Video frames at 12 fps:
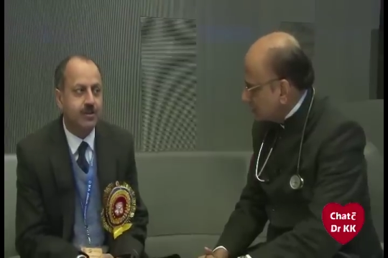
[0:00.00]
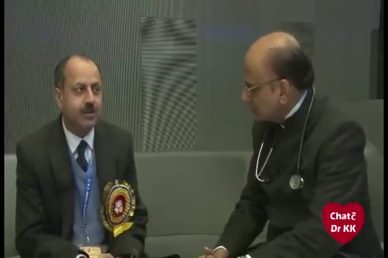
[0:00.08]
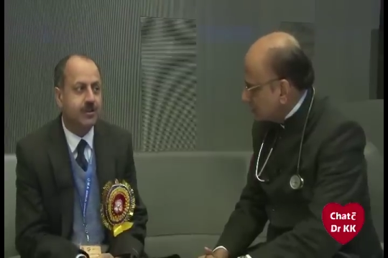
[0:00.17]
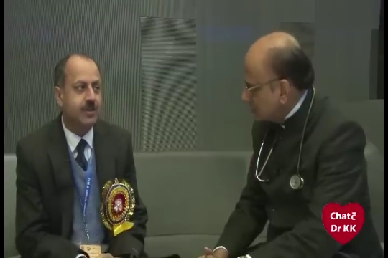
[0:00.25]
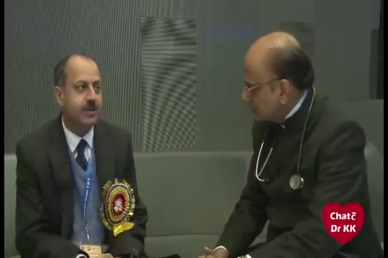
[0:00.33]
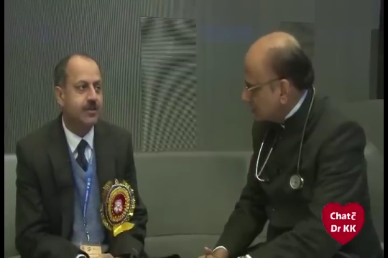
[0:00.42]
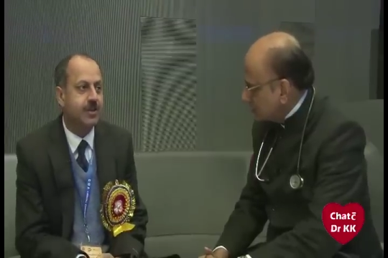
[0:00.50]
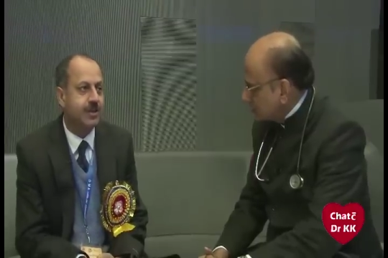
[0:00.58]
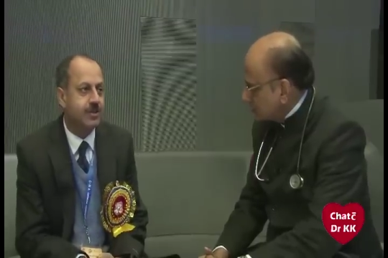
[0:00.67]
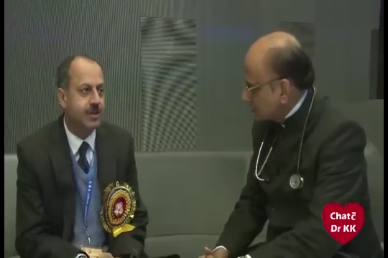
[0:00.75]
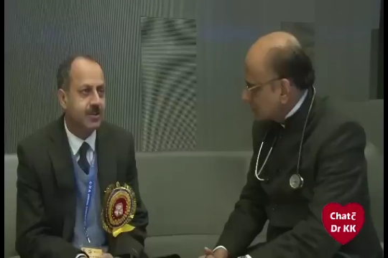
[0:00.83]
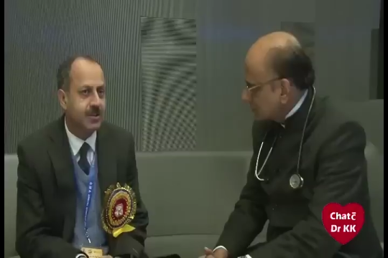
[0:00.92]
Speaker 1: is concerned,
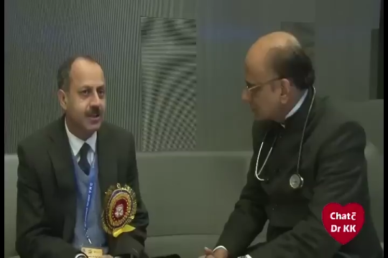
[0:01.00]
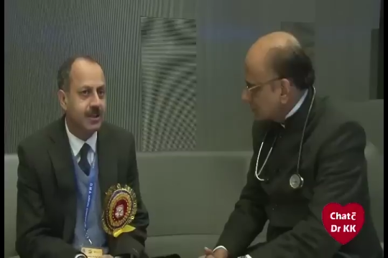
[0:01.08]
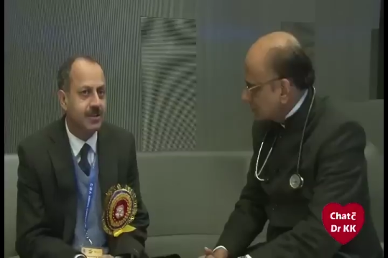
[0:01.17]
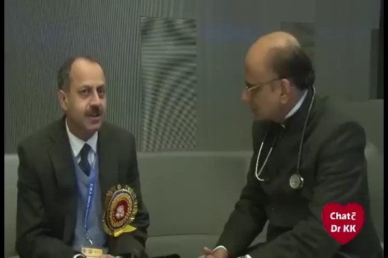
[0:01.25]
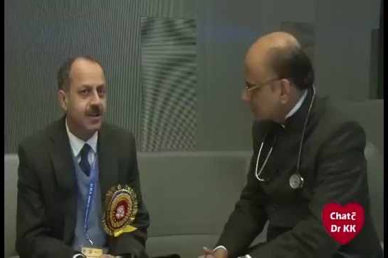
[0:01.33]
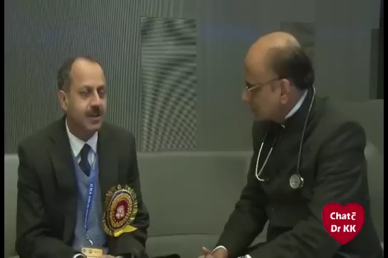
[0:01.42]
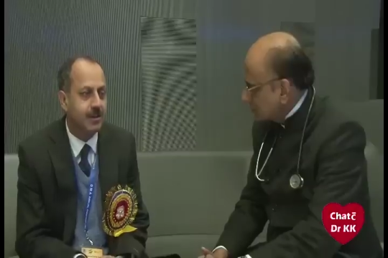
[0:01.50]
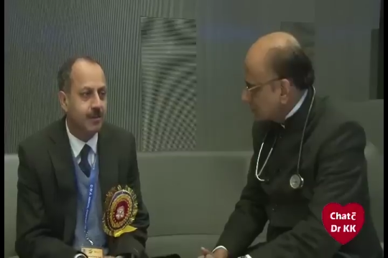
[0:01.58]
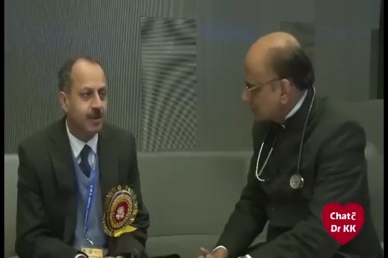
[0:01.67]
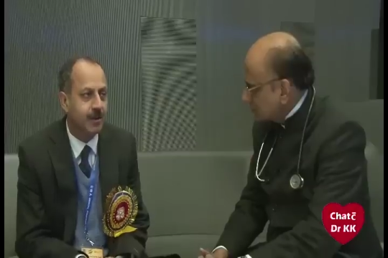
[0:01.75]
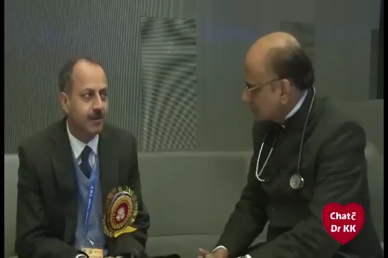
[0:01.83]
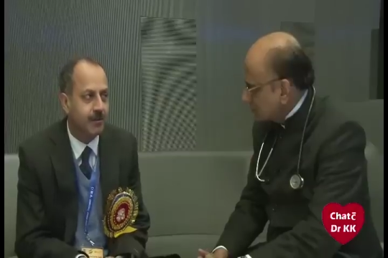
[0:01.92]
seeing this case and a
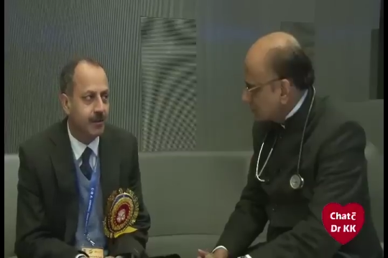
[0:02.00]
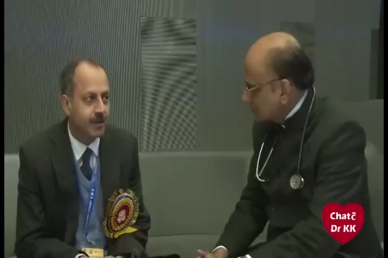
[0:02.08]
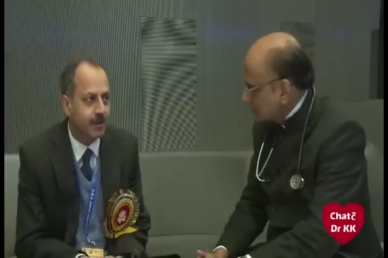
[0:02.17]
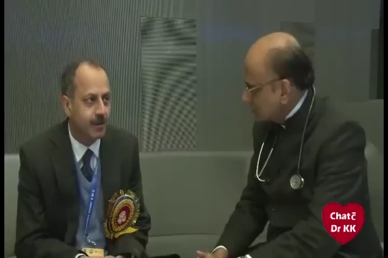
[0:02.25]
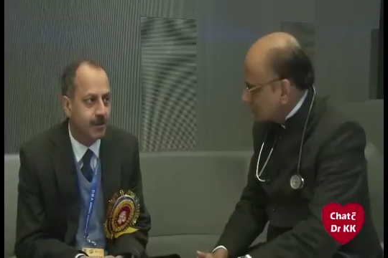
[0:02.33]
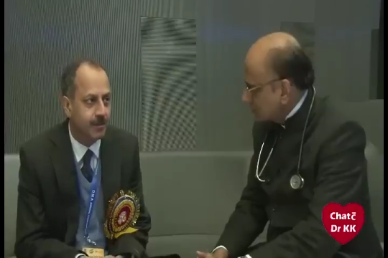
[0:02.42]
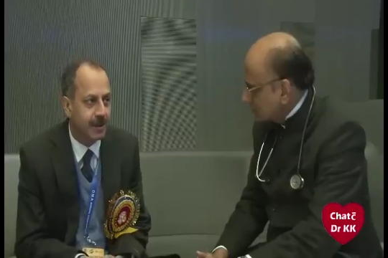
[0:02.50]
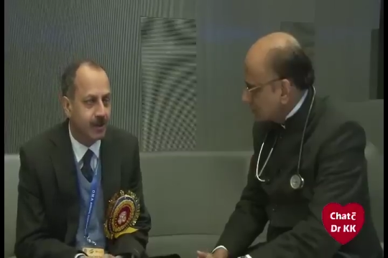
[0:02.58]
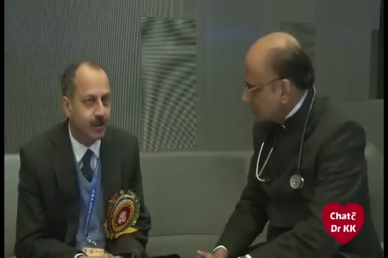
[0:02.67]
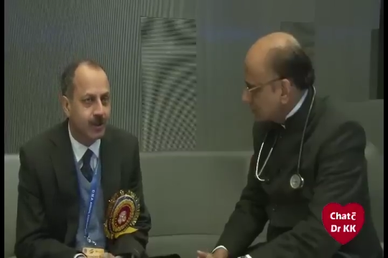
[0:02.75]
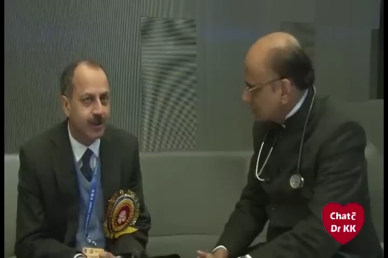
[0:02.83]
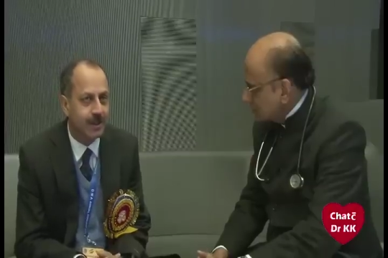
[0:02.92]
number of uh,
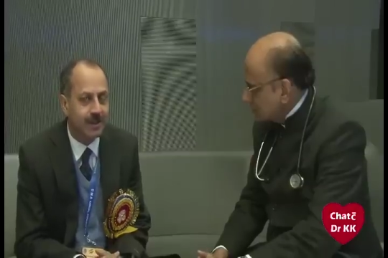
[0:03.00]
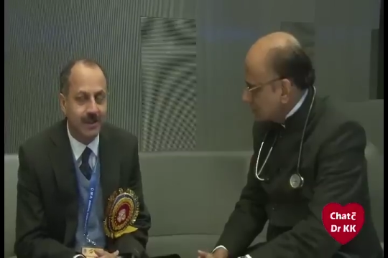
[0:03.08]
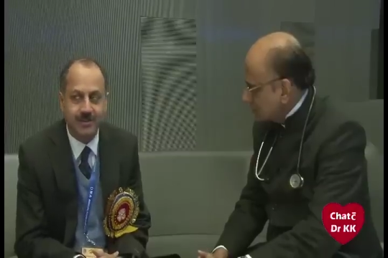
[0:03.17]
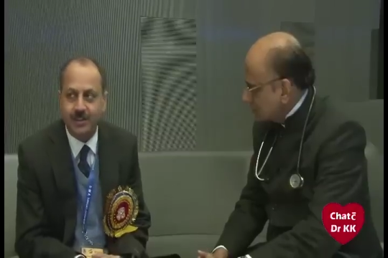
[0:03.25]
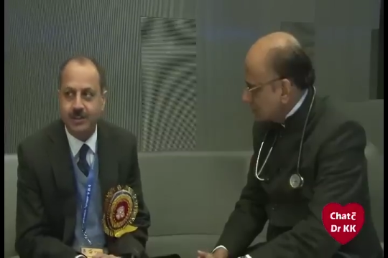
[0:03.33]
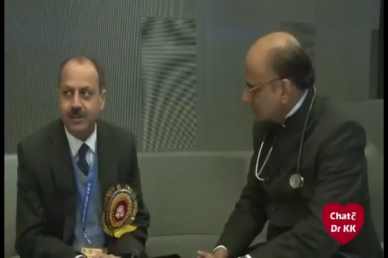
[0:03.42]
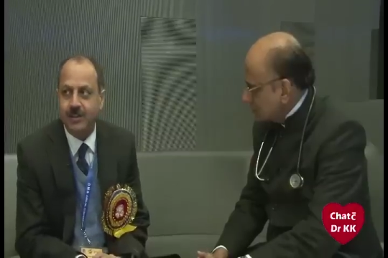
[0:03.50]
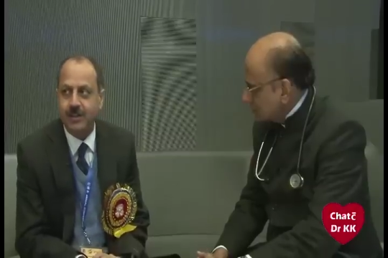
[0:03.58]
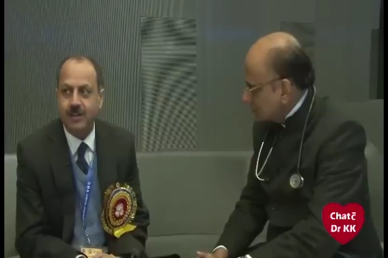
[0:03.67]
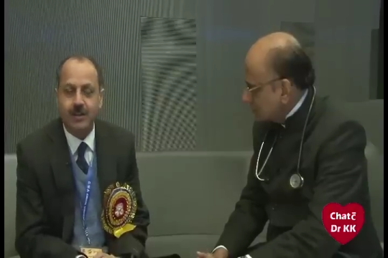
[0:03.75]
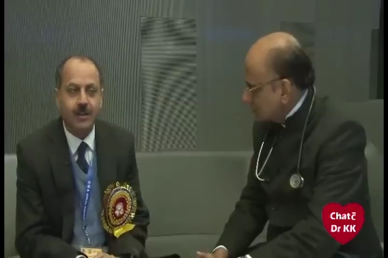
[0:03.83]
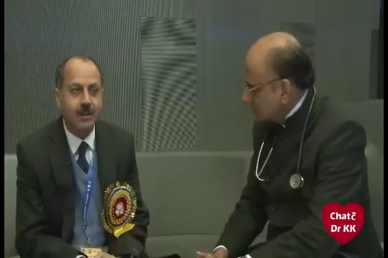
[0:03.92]
medical legal cases,
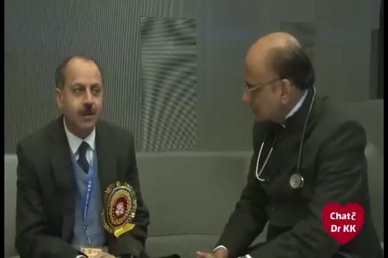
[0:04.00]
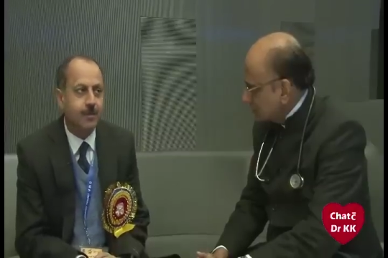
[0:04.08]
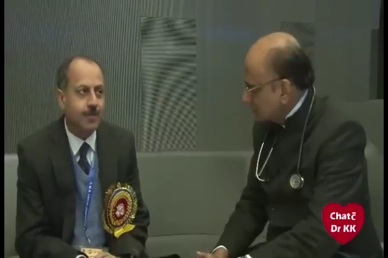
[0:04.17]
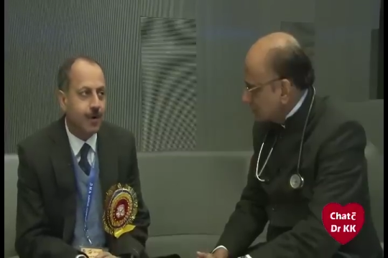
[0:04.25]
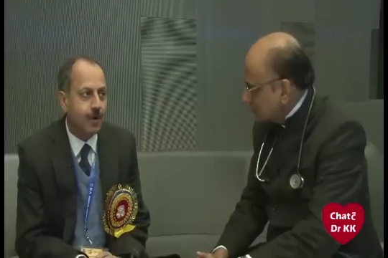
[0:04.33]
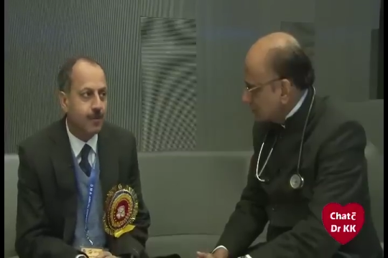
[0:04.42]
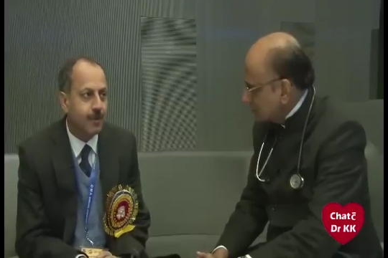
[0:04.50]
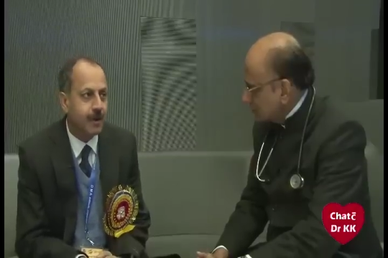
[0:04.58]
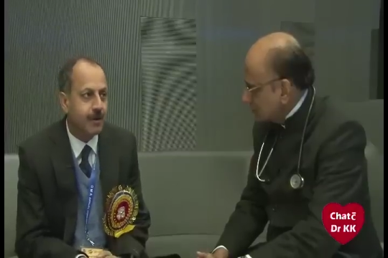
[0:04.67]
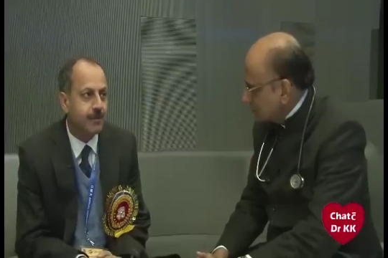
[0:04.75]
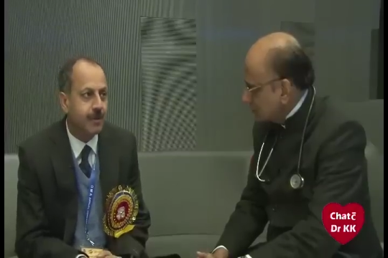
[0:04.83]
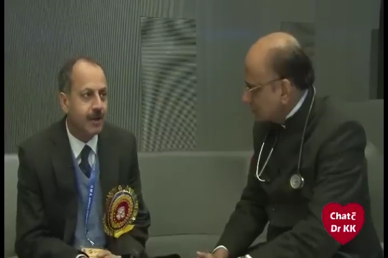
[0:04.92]

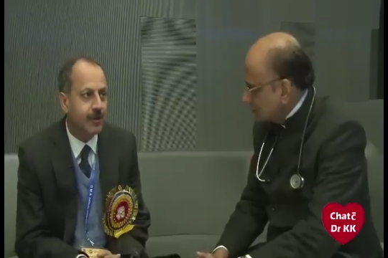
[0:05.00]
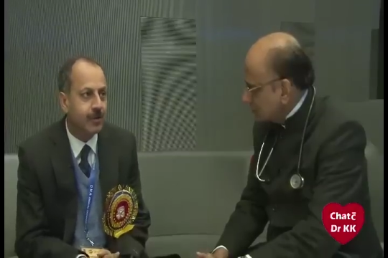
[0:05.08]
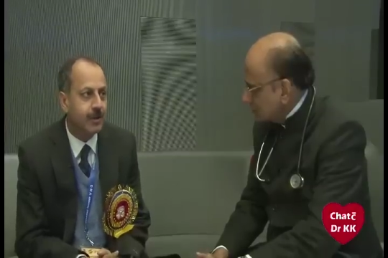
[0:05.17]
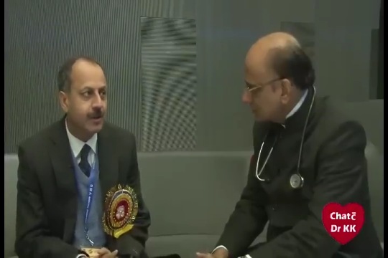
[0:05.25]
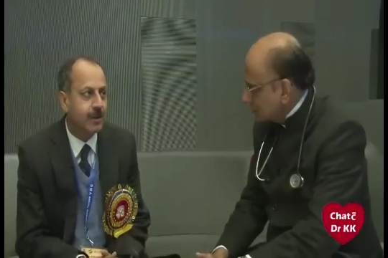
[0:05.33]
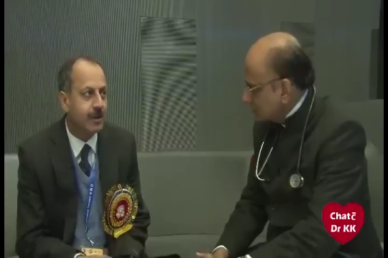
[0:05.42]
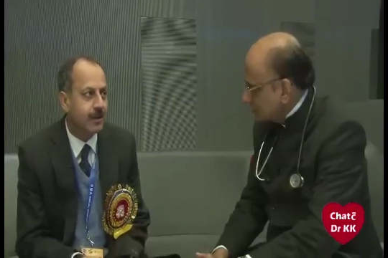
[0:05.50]
proper medical legal